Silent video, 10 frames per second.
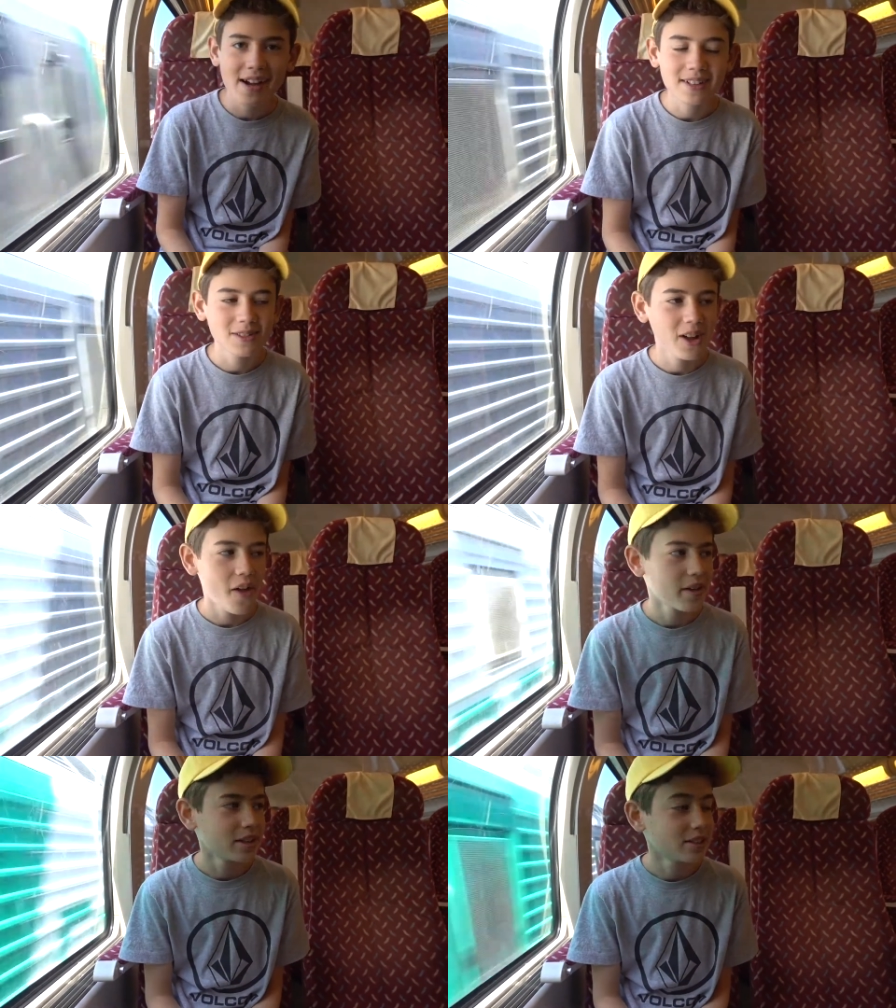It
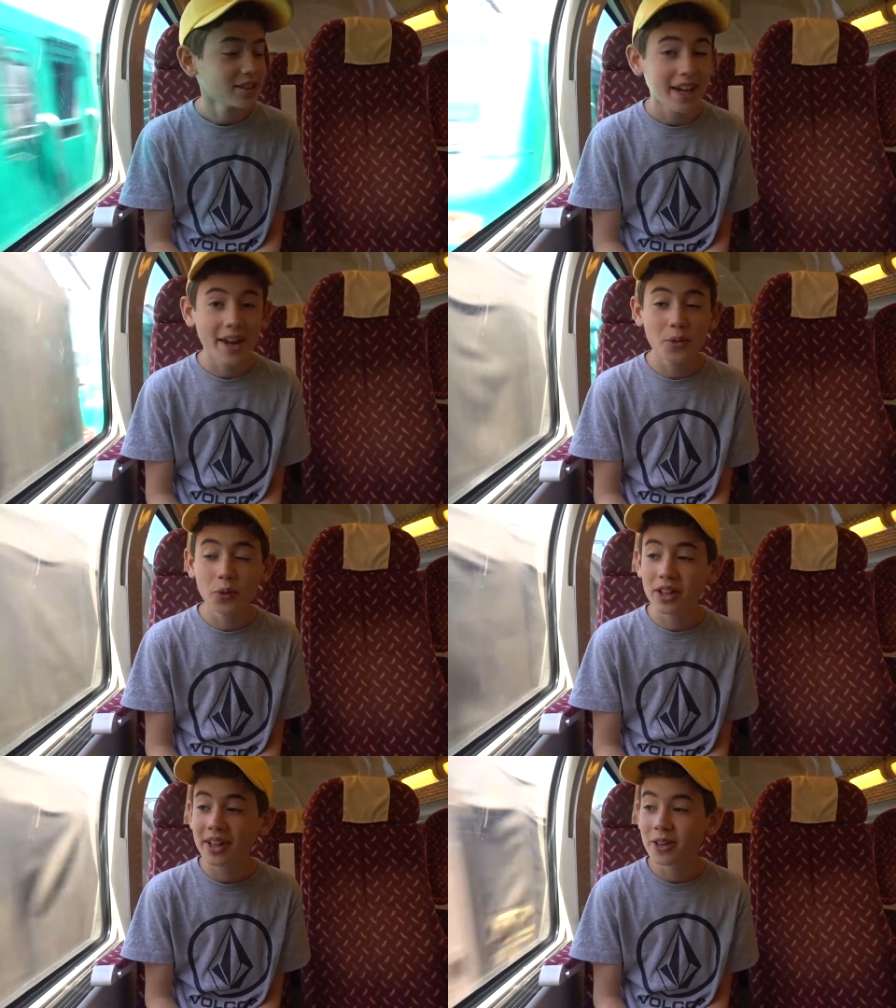
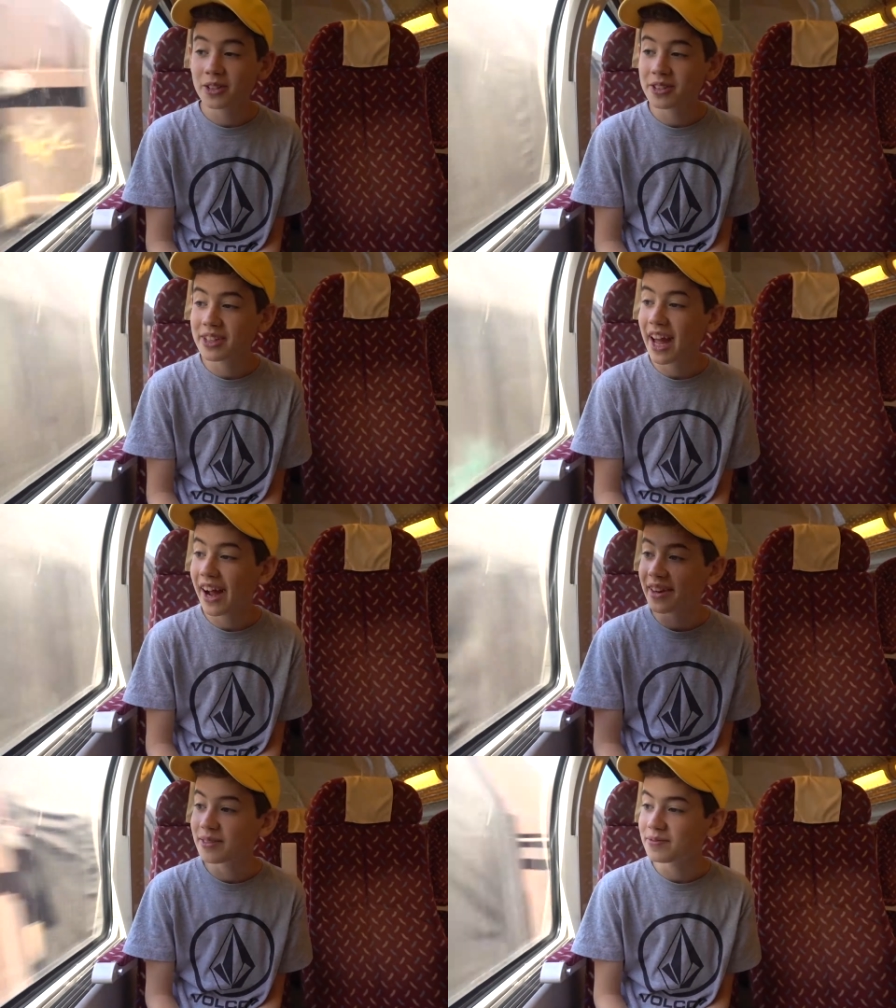will go to
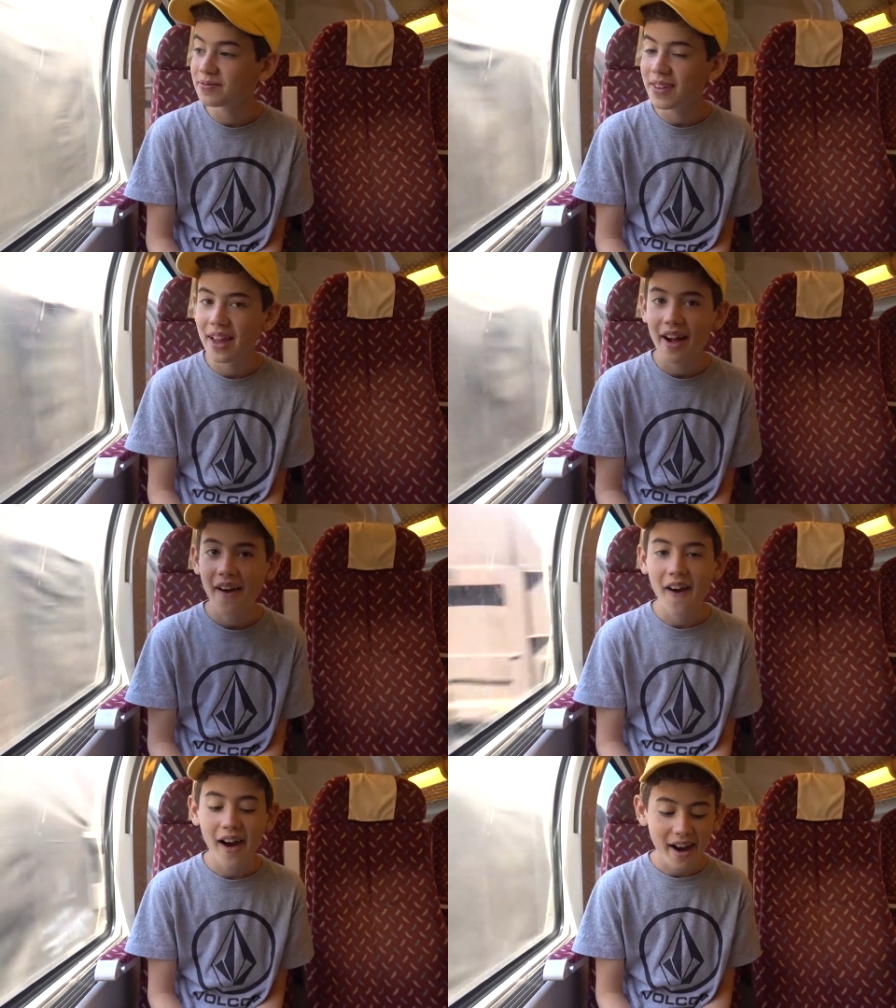Canada.